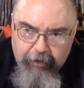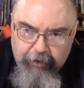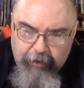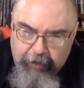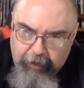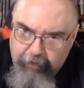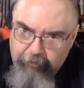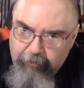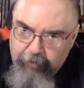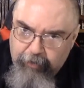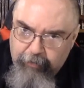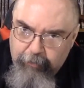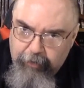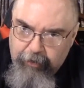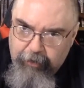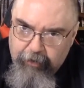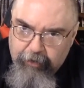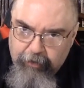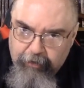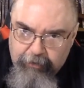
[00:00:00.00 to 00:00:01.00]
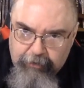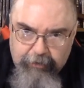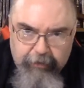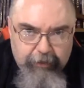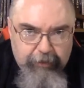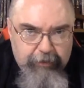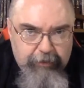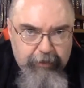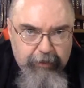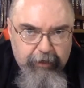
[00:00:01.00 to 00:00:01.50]
given, because
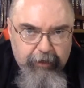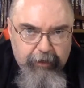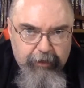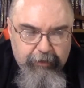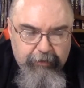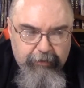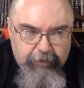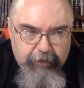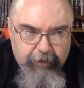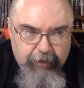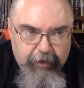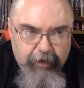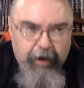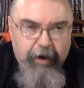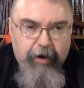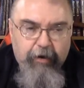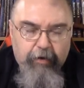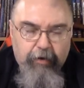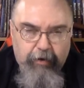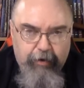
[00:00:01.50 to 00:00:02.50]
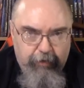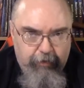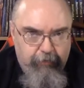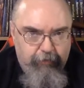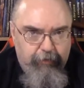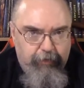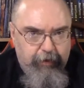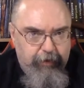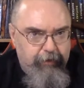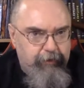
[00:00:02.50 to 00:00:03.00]
they say it's the
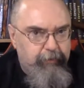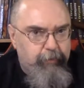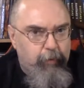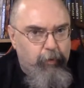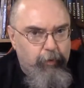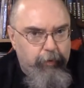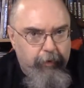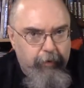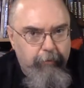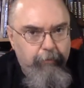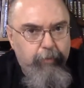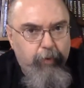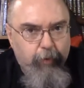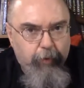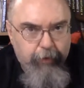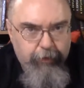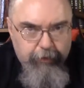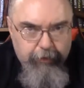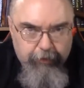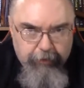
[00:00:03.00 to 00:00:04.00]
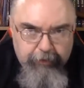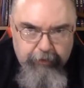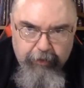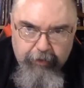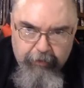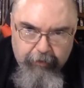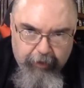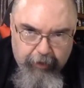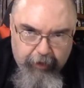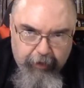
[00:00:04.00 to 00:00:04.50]
narrative that is more important
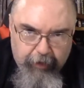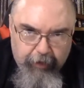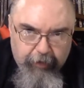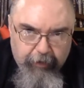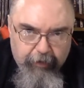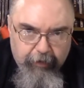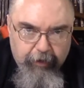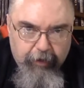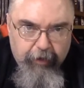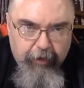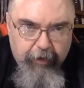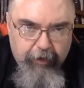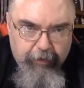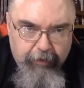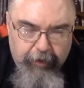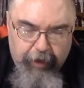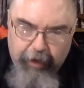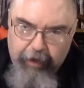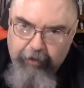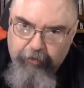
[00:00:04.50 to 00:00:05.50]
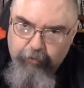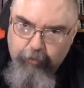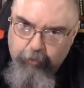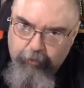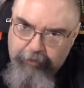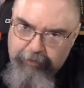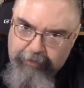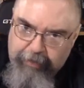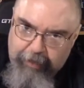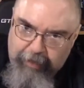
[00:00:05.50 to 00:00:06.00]
than the actual
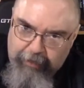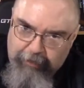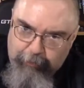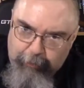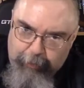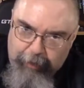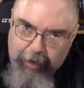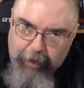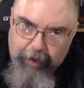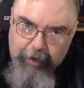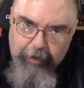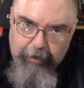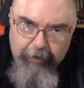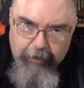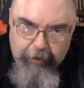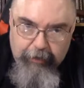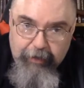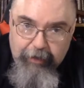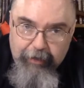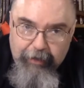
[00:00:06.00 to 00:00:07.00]
science behind it.